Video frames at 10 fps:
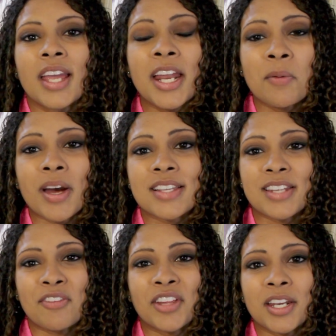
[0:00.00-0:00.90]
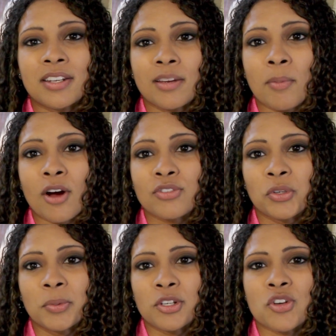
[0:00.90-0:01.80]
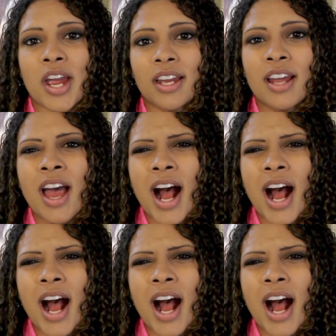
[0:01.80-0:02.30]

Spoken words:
Anyways, definitely get a dig box for your bearded dragon.